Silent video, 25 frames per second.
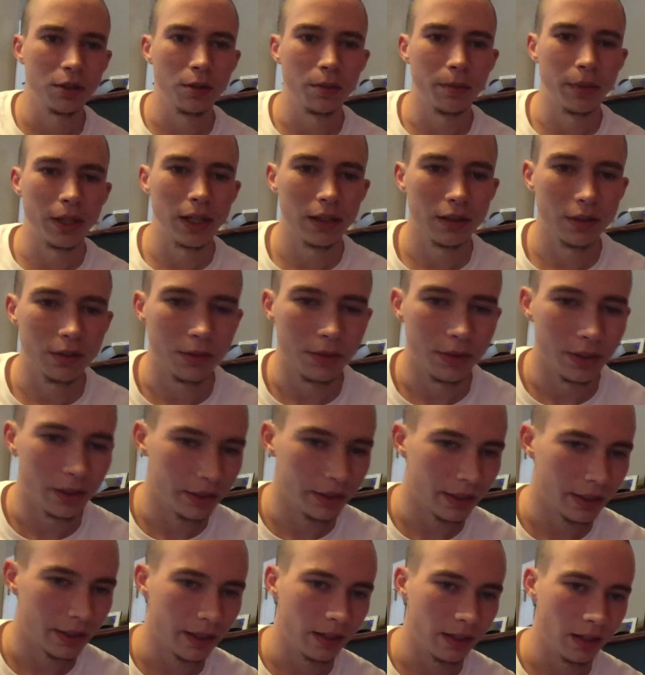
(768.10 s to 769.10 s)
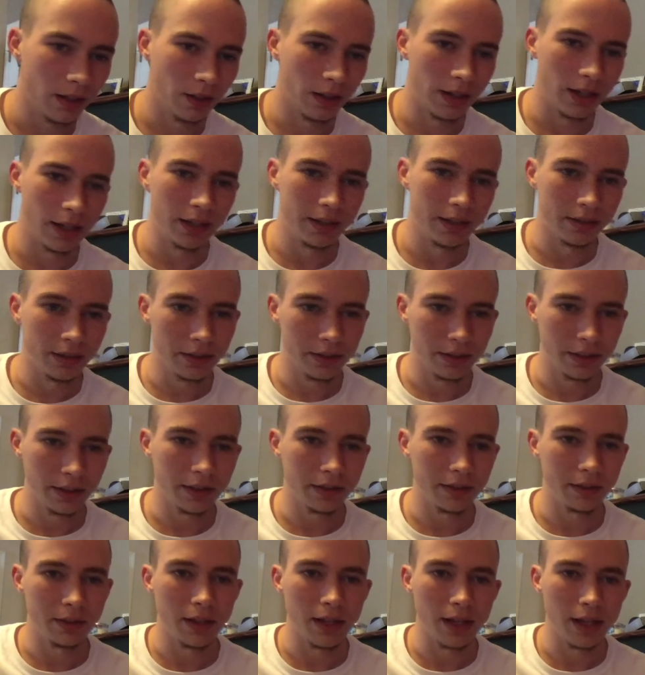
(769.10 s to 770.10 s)
a master reset. Now guys, this
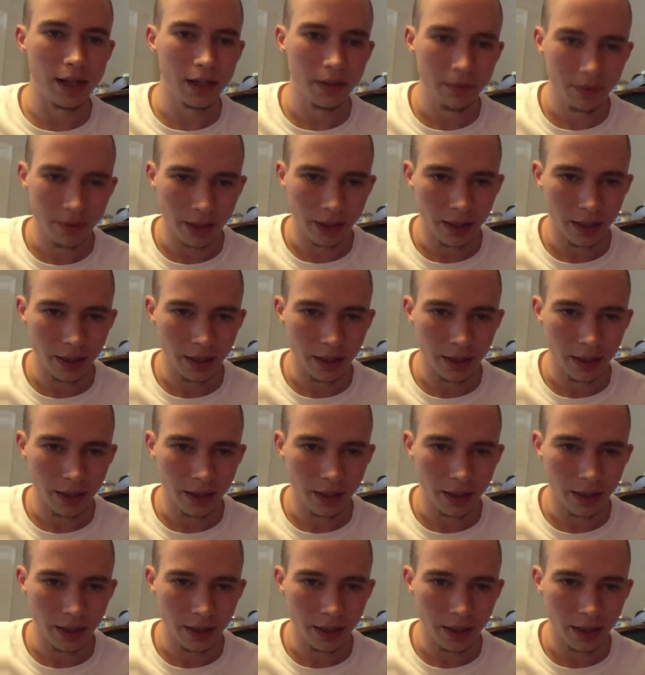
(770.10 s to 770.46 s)
is live.